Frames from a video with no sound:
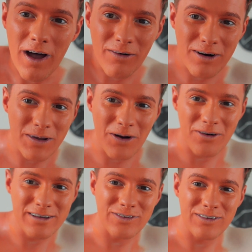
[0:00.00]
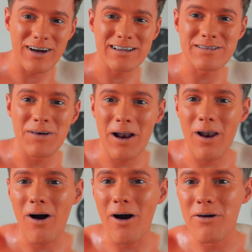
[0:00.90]
I want to be orange for the rest of my
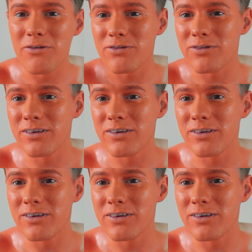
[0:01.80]
life.